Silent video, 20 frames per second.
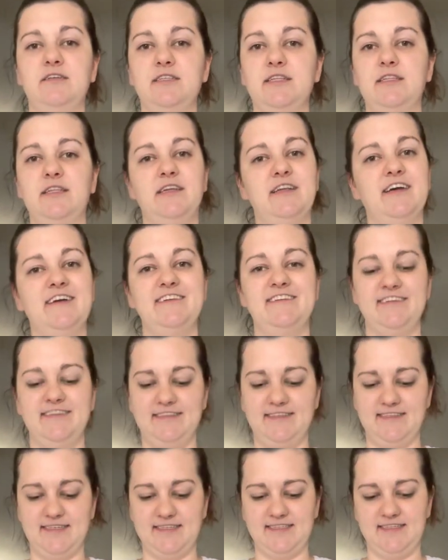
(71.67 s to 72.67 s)
in the
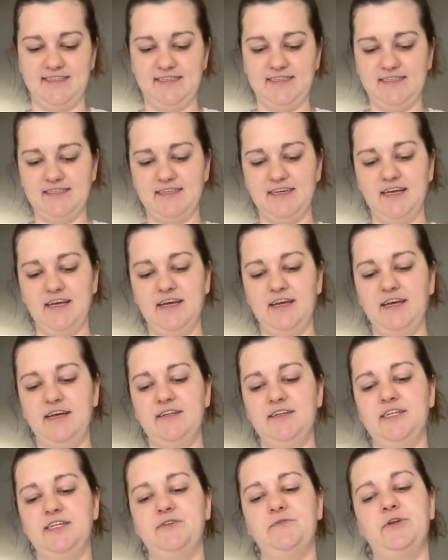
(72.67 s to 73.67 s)
1960s
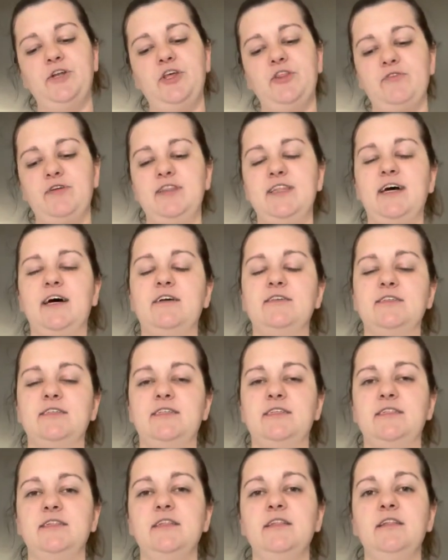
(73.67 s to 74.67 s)
to
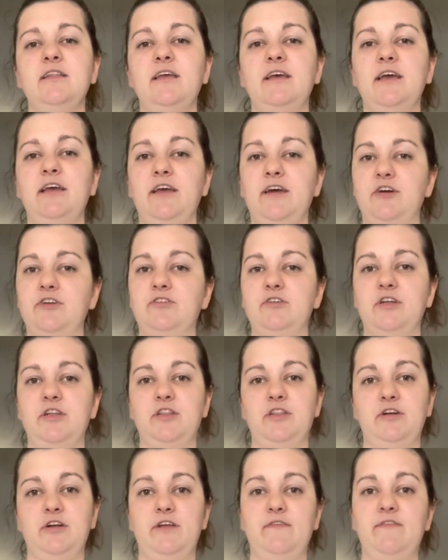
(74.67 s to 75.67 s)

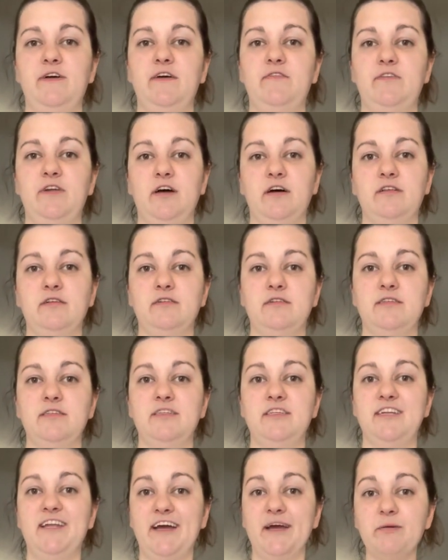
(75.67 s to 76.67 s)
$23,835
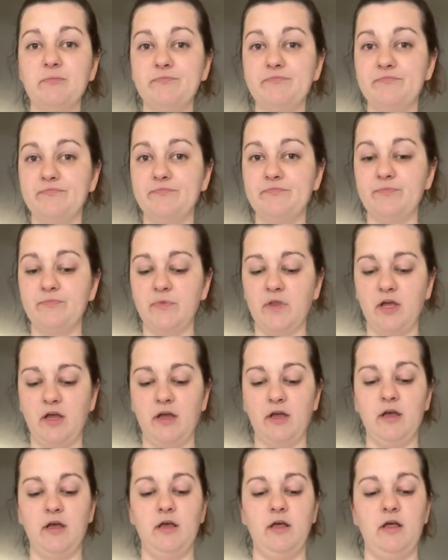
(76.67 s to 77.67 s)
today.
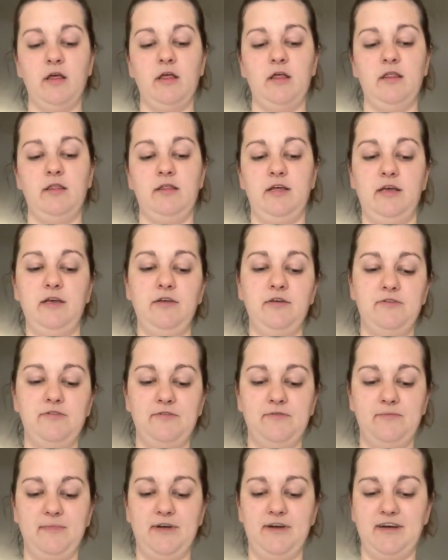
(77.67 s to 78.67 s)
Thank you to
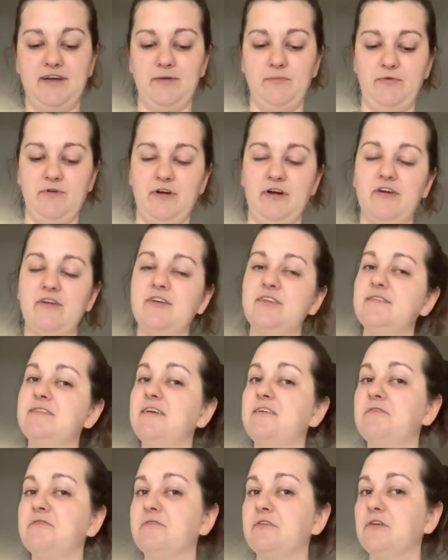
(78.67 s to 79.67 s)

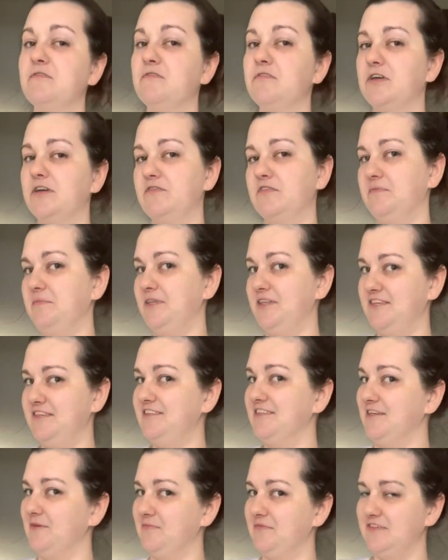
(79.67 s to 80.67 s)
AmericanProgress.org for giving me
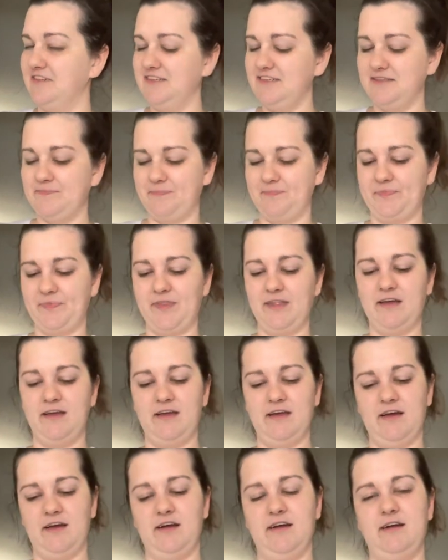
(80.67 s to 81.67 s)
these numbers.
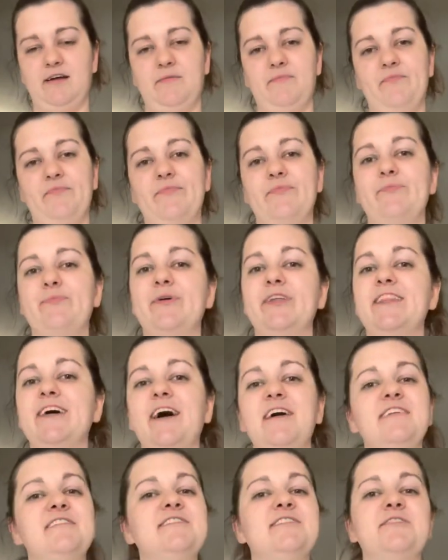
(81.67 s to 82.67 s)
But
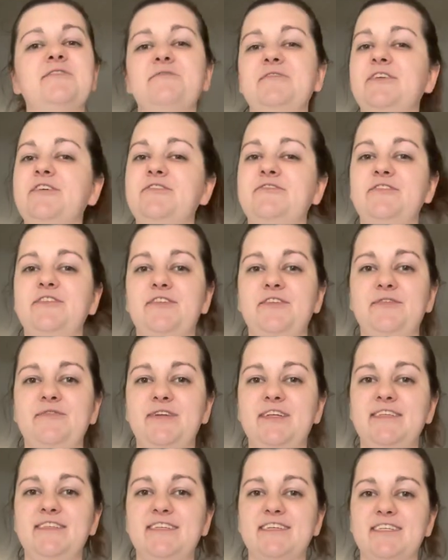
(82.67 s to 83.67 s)
that is a
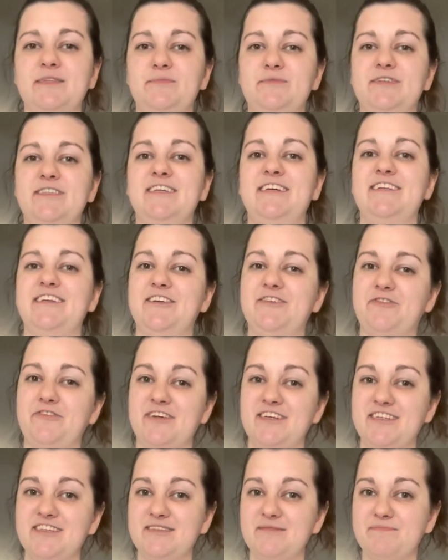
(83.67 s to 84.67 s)
326%
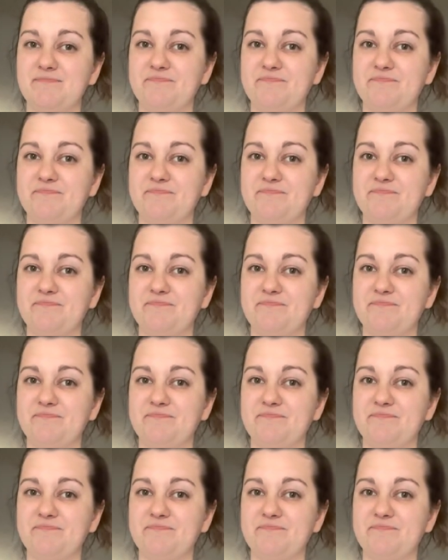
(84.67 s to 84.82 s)
increase.